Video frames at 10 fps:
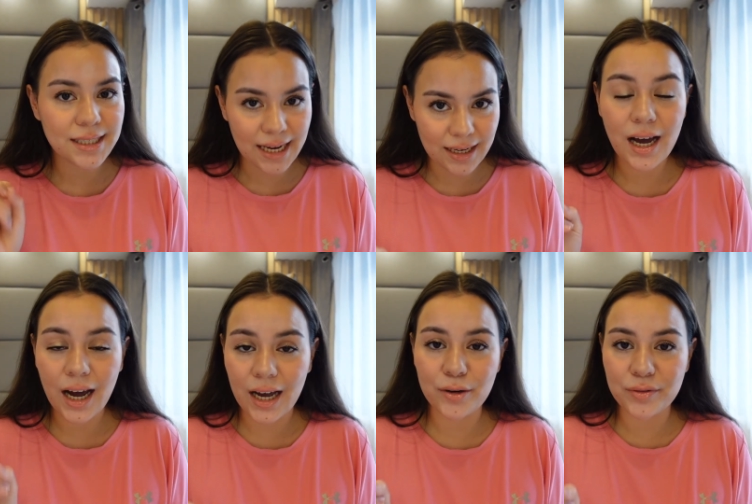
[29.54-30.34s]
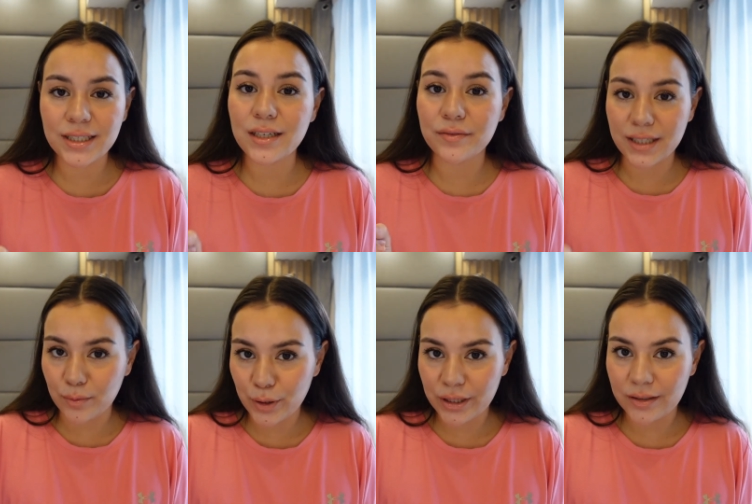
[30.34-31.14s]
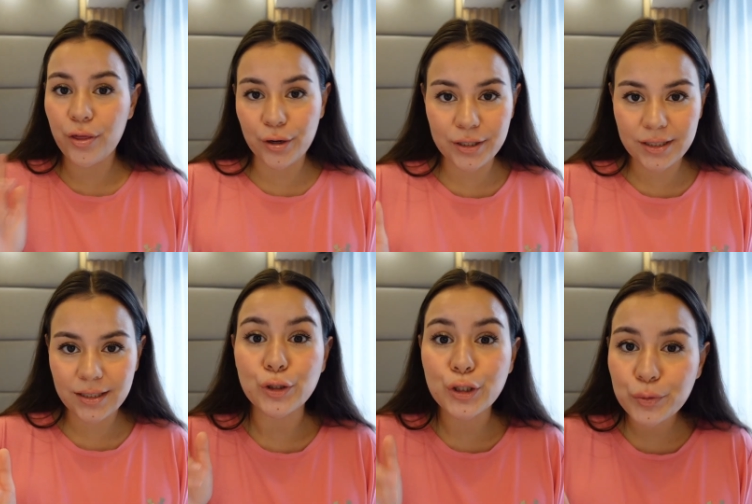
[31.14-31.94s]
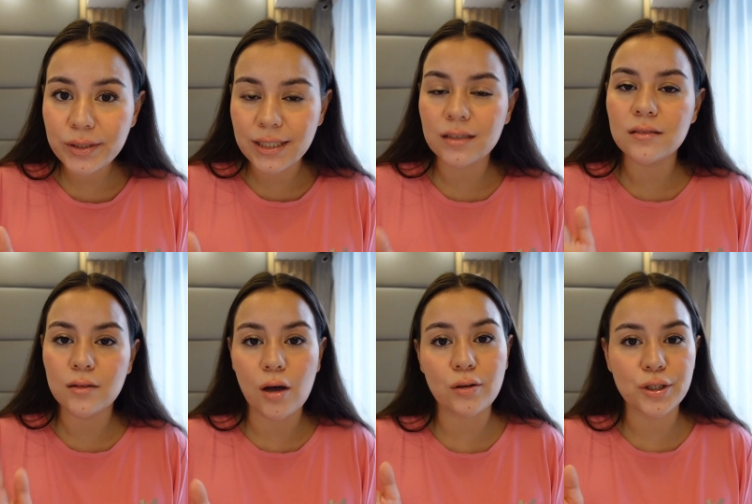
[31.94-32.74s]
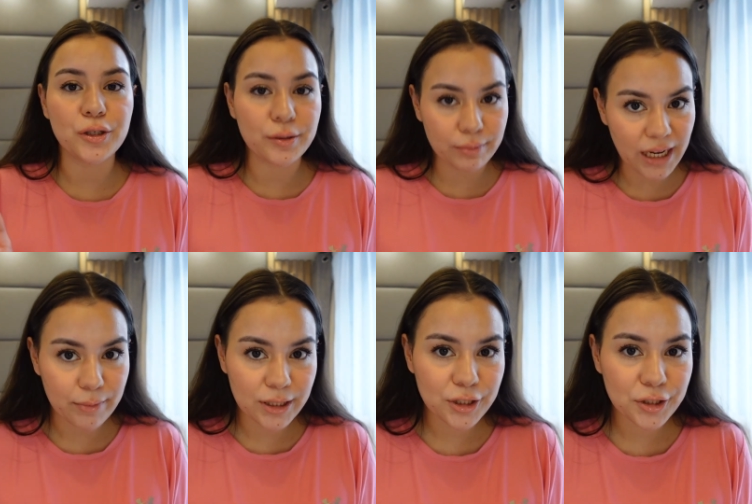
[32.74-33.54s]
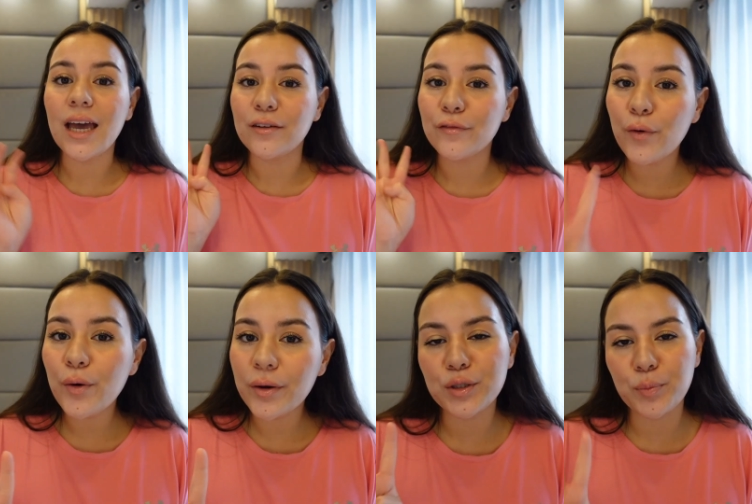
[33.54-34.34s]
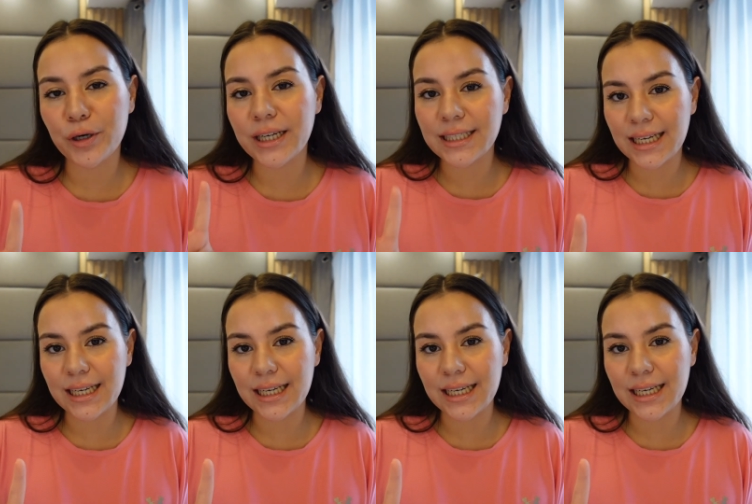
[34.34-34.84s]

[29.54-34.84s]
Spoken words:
Second, higher risk of sunburn. Third, reducing long-term damage. And fourth, supporting skin